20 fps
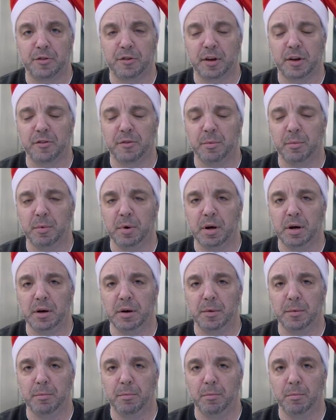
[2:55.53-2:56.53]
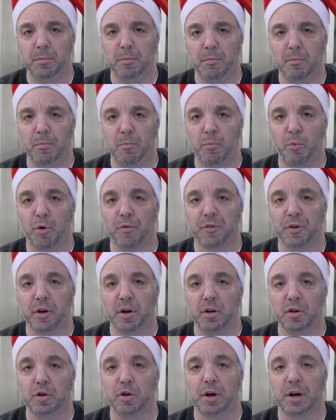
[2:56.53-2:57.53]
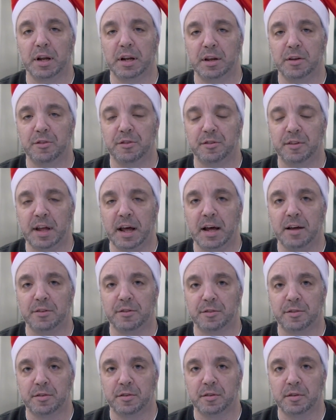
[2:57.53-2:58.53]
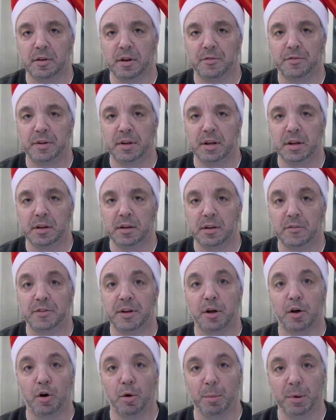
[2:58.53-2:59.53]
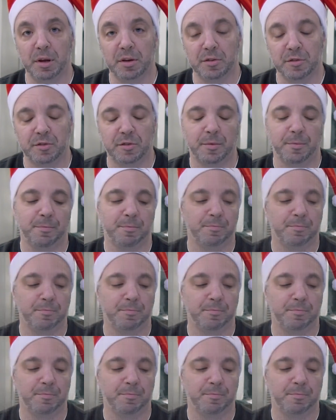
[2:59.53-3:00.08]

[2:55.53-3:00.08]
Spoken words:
Should give him more of a look at his stats, Lefty Gomez.